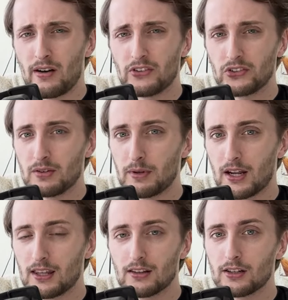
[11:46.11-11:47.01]
obviously, but I
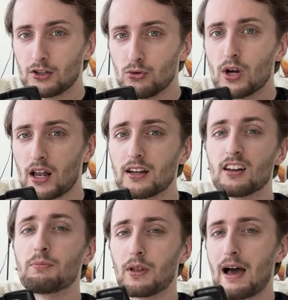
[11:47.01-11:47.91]
think like you got to
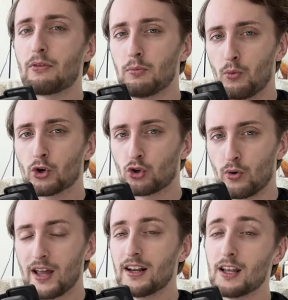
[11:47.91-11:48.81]
give Blaber more
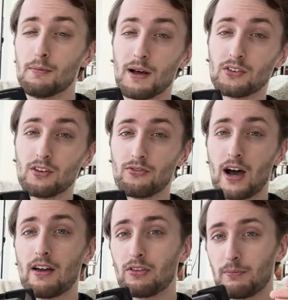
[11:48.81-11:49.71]
credit in a best of
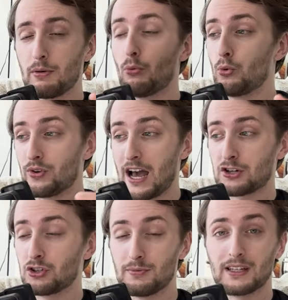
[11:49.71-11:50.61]
five than people will
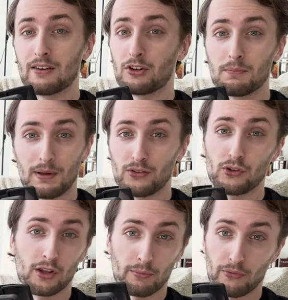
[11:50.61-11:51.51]
naturally be giving him based
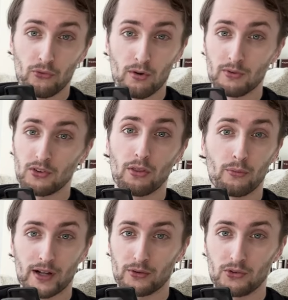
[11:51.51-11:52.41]
on the performance of the
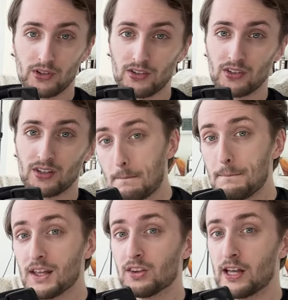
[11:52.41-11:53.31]
regular season.
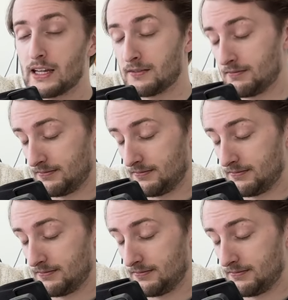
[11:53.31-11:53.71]
Mid lane.